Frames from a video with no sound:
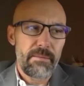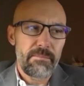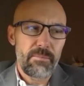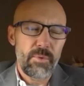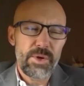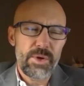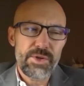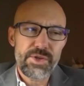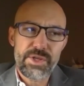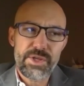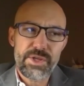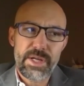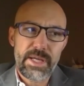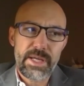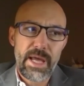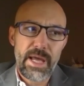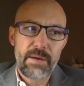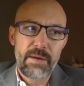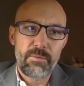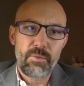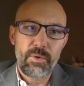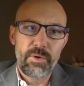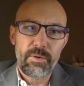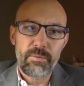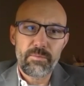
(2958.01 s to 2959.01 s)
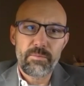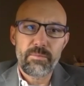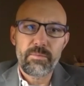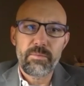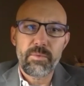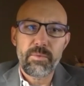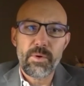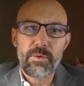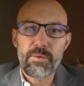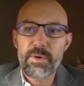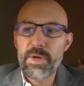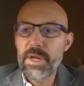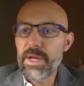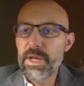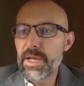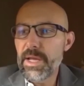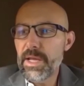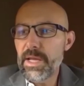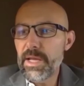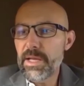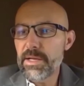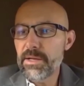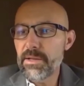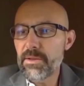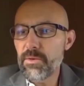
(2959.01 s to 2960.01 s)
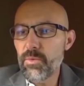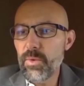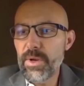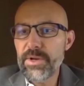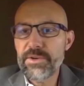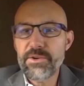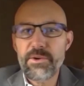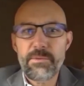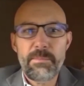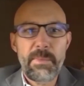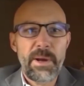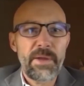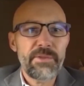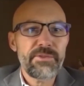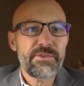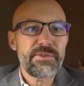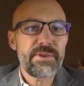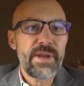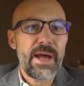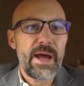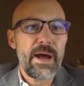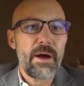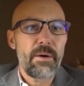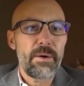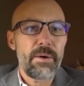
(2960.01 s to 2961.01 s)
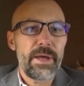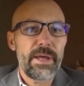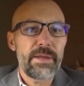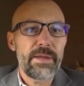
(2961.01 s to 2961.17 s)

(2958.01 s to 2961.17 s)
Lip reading: which again, we're into the winter months now,